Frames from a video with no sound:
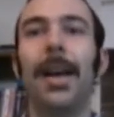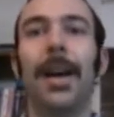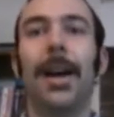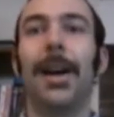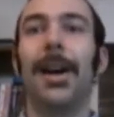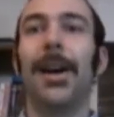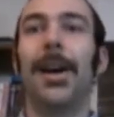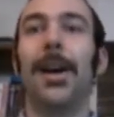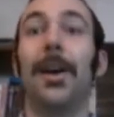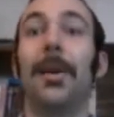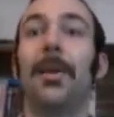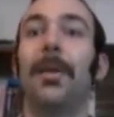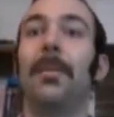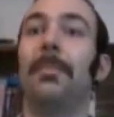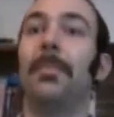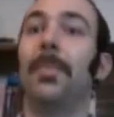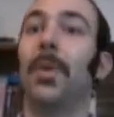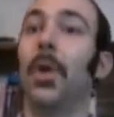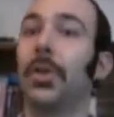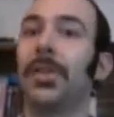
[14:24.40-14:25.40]

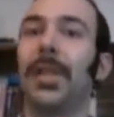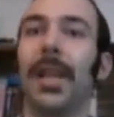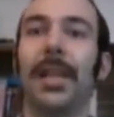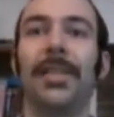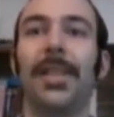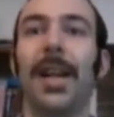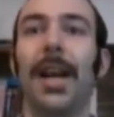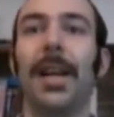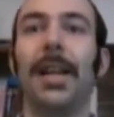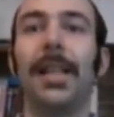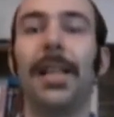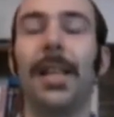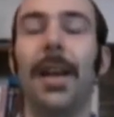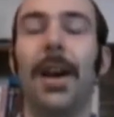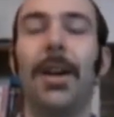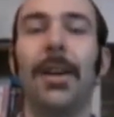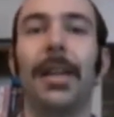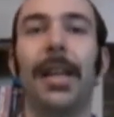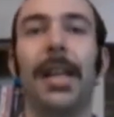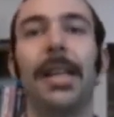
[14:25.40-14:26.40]
Um, looks like Skottie
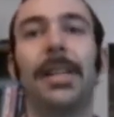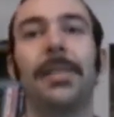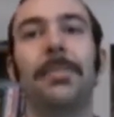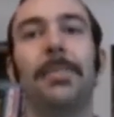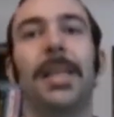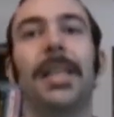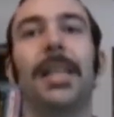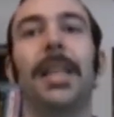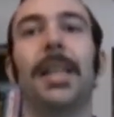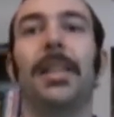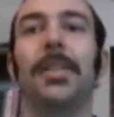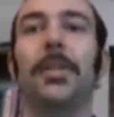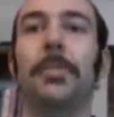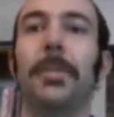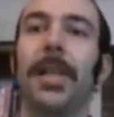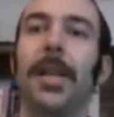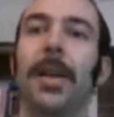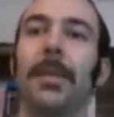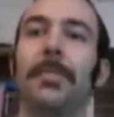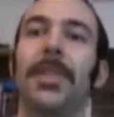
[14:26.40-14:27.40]
Young is beginning to
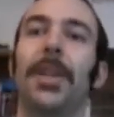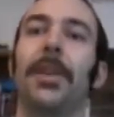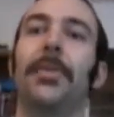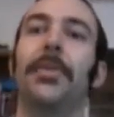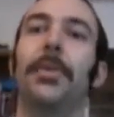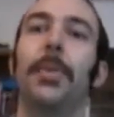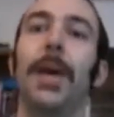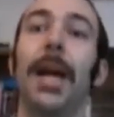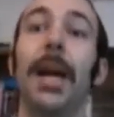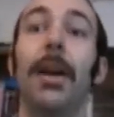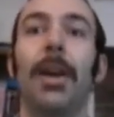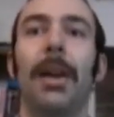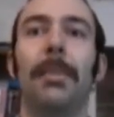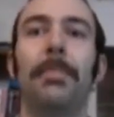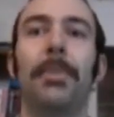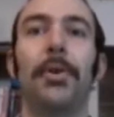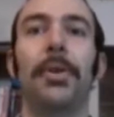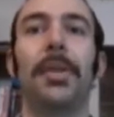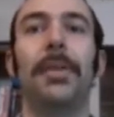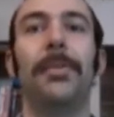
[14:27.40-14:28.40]
become self-aware and
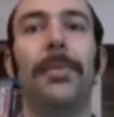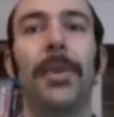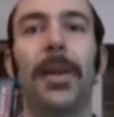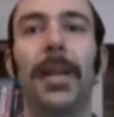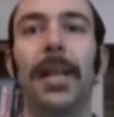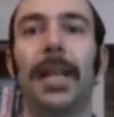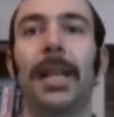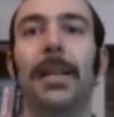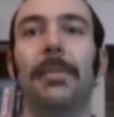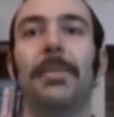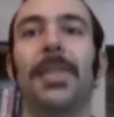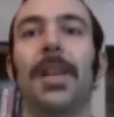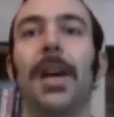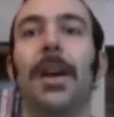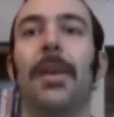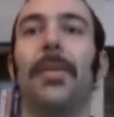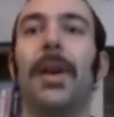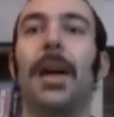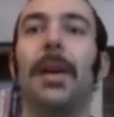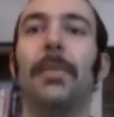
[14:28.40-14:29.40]
poking fun at
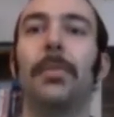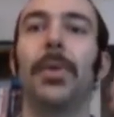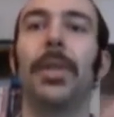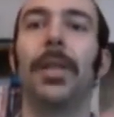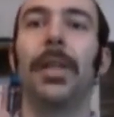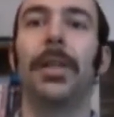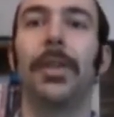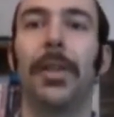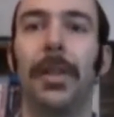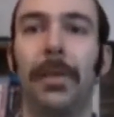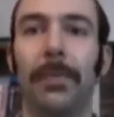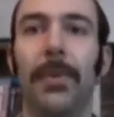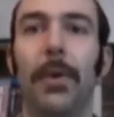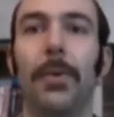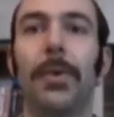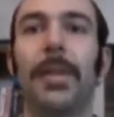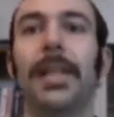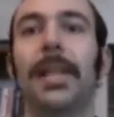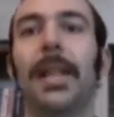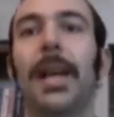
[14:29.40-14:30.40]
himself. I'm really looking
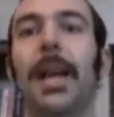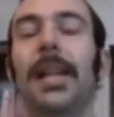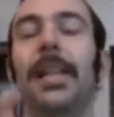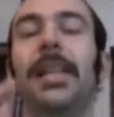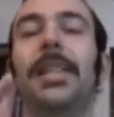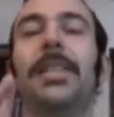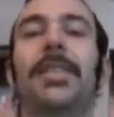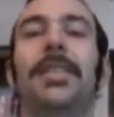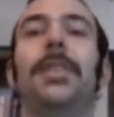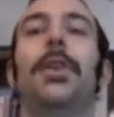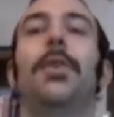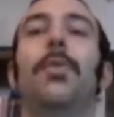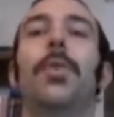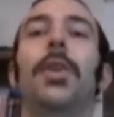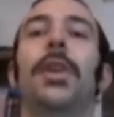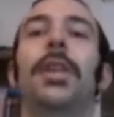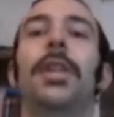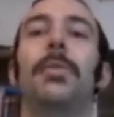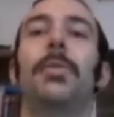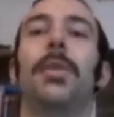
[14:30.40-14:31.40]
forward to that. He's still
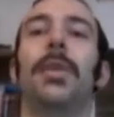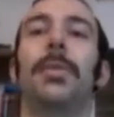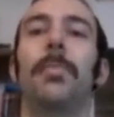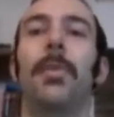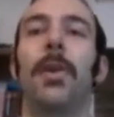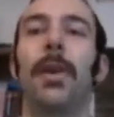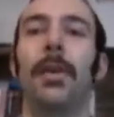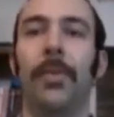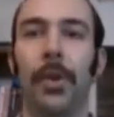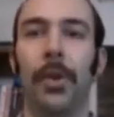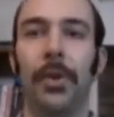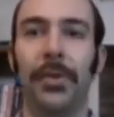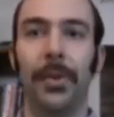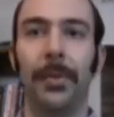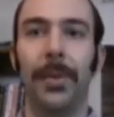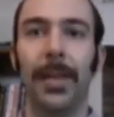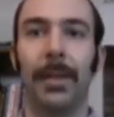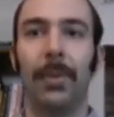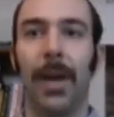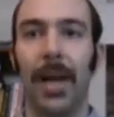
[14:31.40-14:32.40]
working with Marvel,
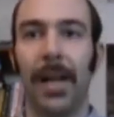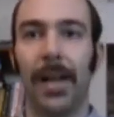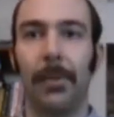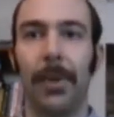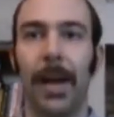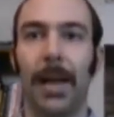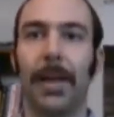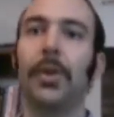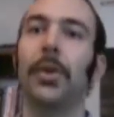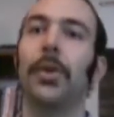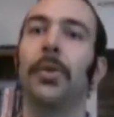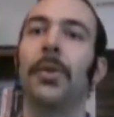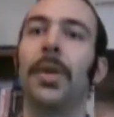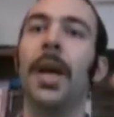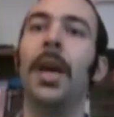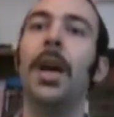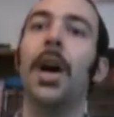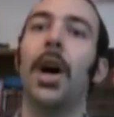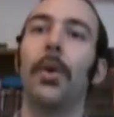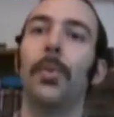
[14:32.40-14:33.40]
doing Rocket Raccoon,
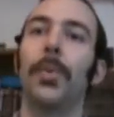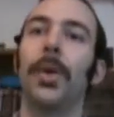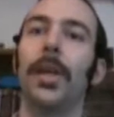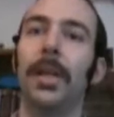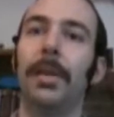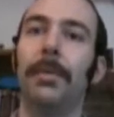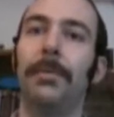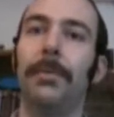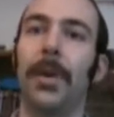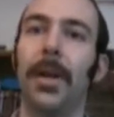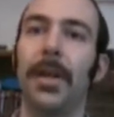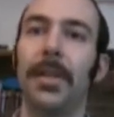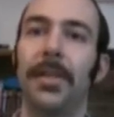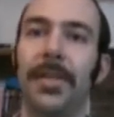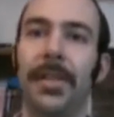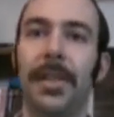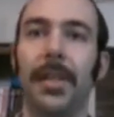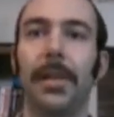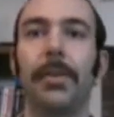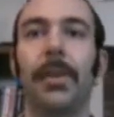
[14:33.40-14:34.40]
a really fun
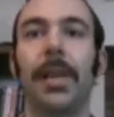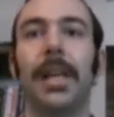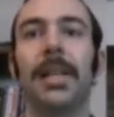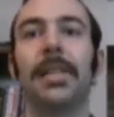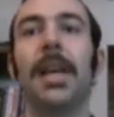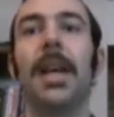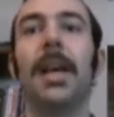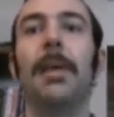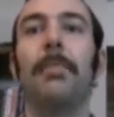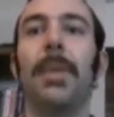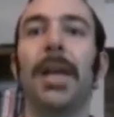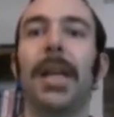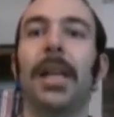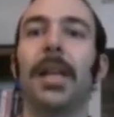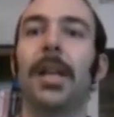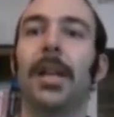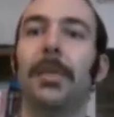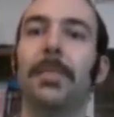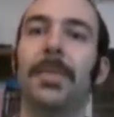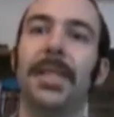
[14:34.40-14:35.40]
series,
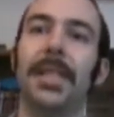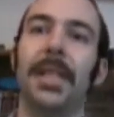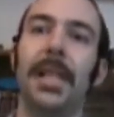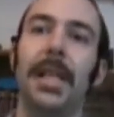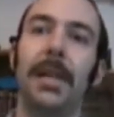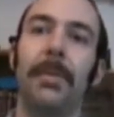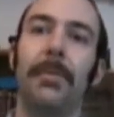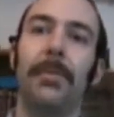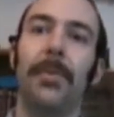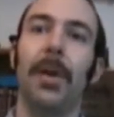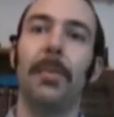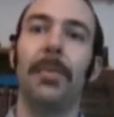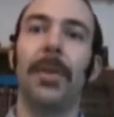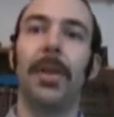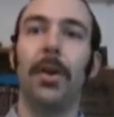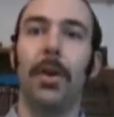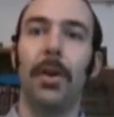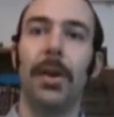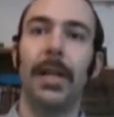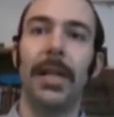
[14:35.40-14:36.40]
picking up steam from the
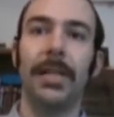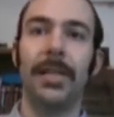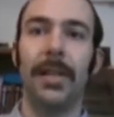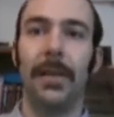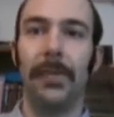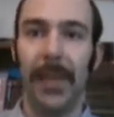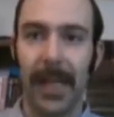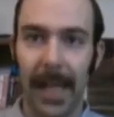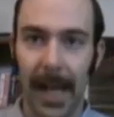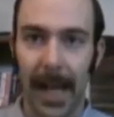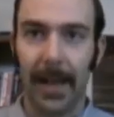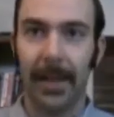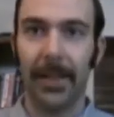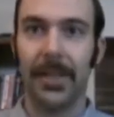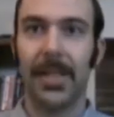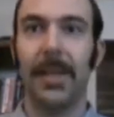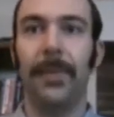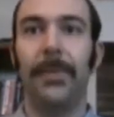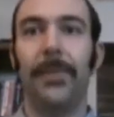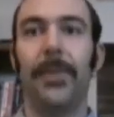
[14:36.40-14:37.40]
Guardians of the
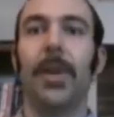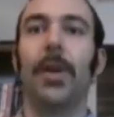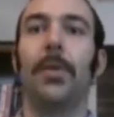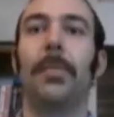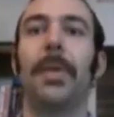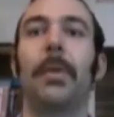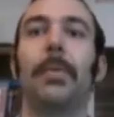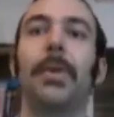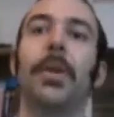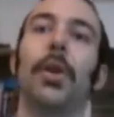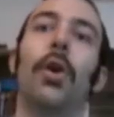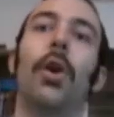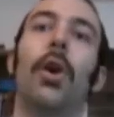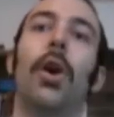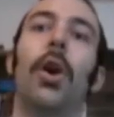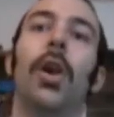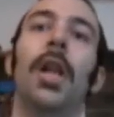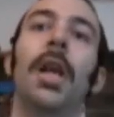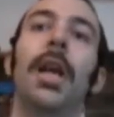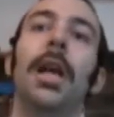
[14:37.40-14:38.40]
Galaxy film that we
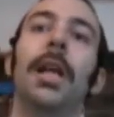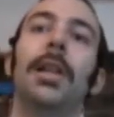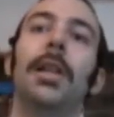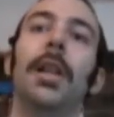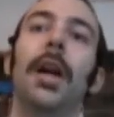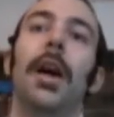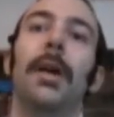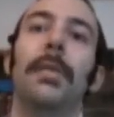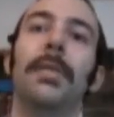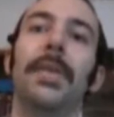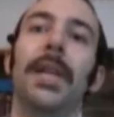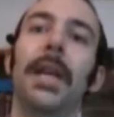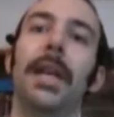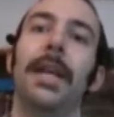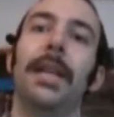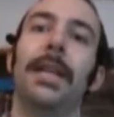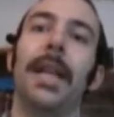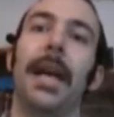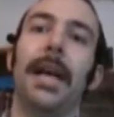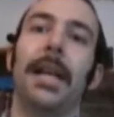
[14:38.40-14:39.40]
all loved
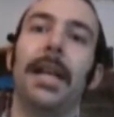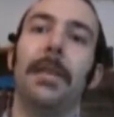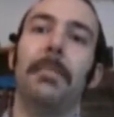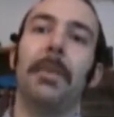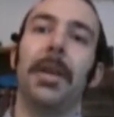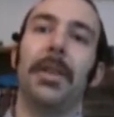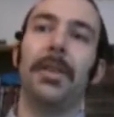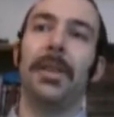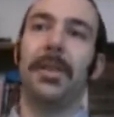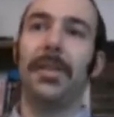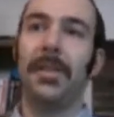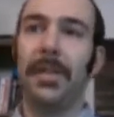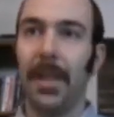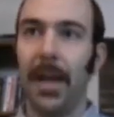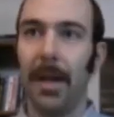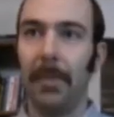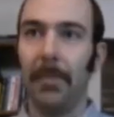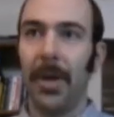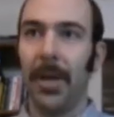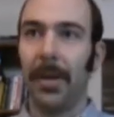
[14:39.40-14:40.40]
that came out this
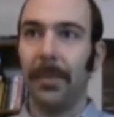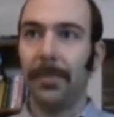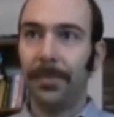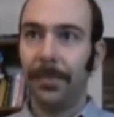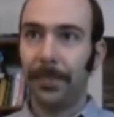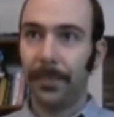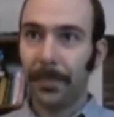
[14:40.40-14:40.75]
summer.